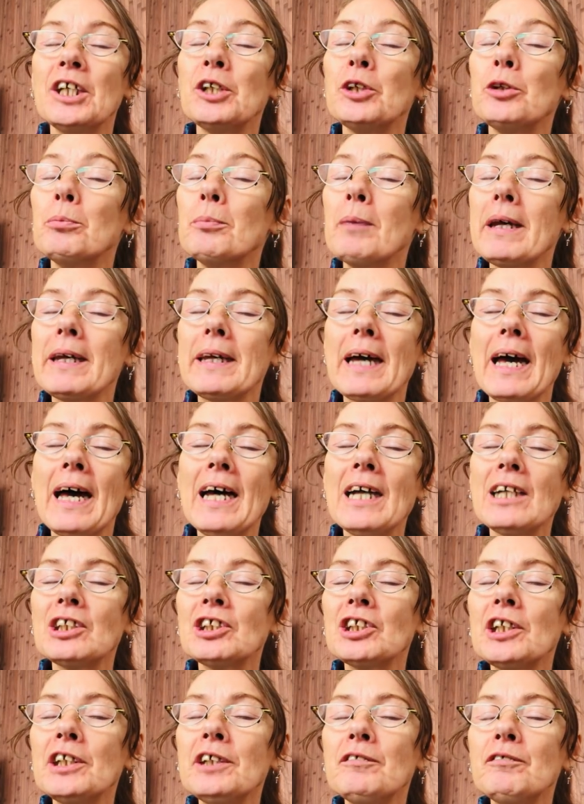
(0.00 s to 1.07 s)
You may
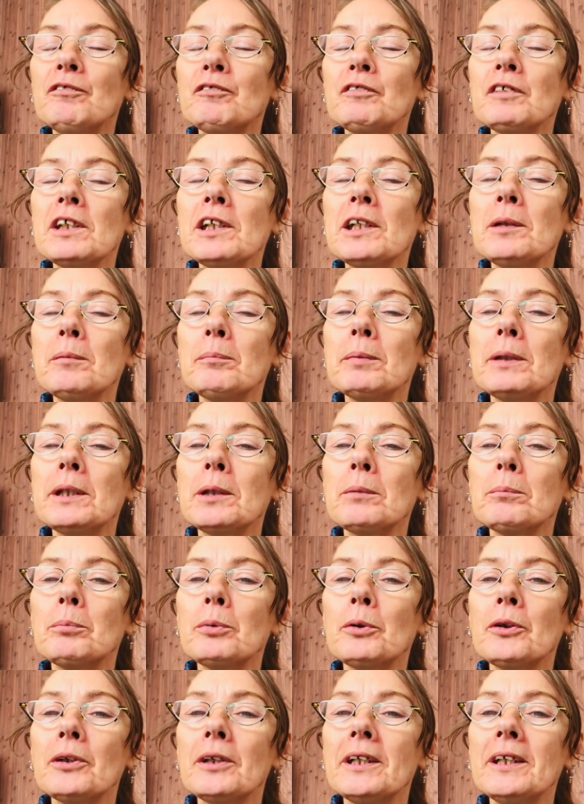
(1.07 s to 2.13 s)
actually feel it being
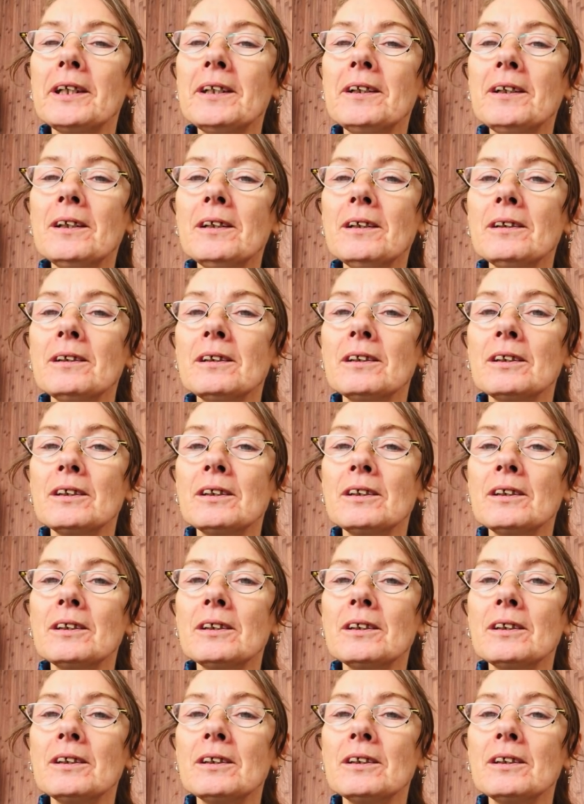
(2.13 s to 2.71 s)
put in,